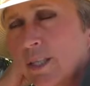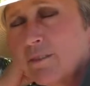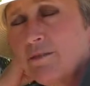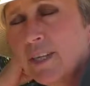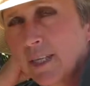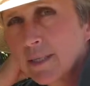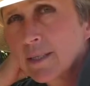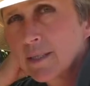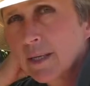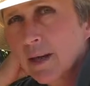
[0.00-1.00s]
vineyards
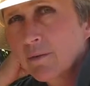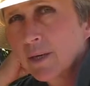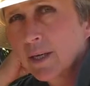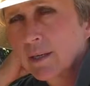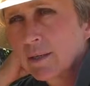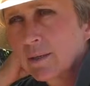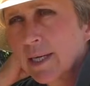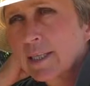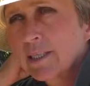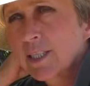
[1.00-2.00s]
in South Africa
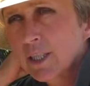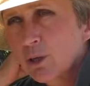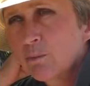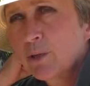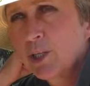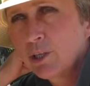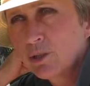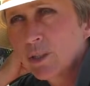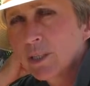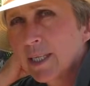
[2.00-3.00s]
that still
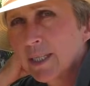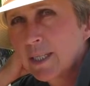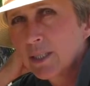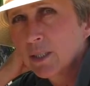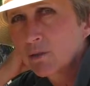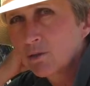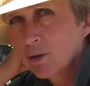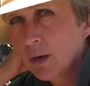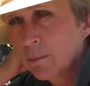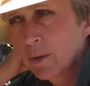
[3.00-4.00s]
produces a decent
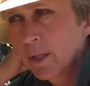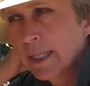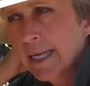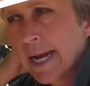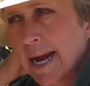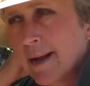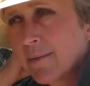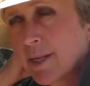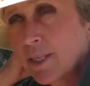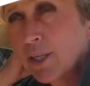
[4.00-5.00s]
crop and
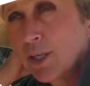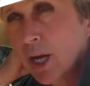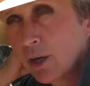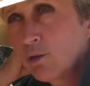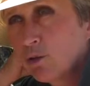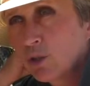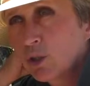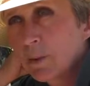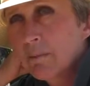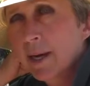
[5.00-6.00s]
that is known to
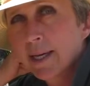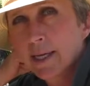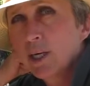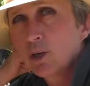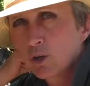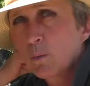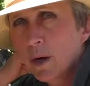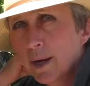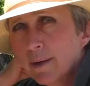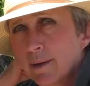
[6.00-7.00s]
be making a good
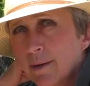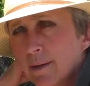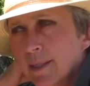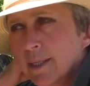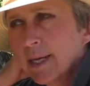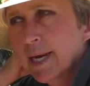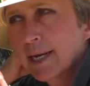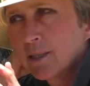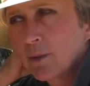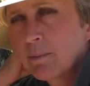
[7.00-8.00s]
wine,
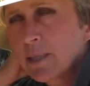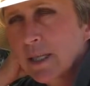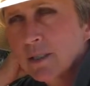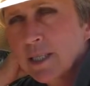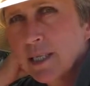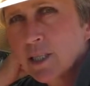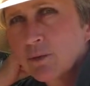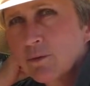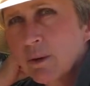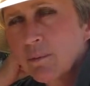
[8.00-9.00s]
and doing Massal
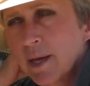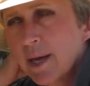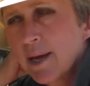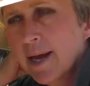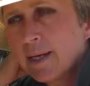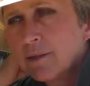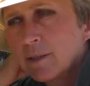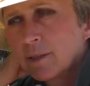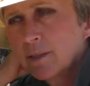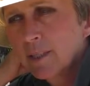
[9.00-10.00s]
selection from there,
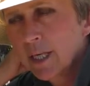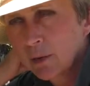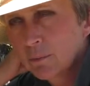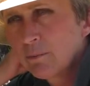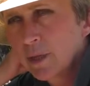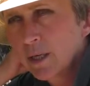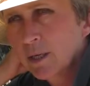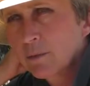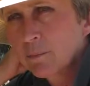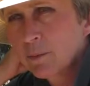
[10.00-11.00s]
and now
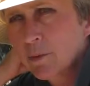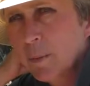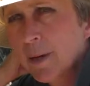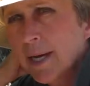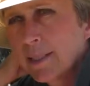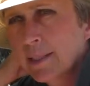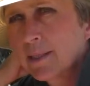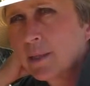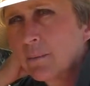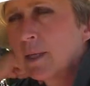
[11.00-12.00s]
propagating
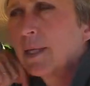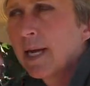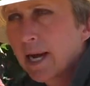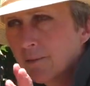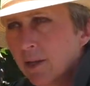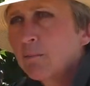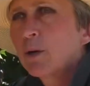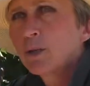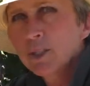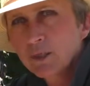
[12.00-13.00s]
them and then
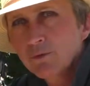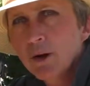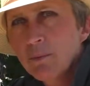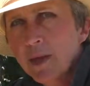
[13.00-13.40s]
planting from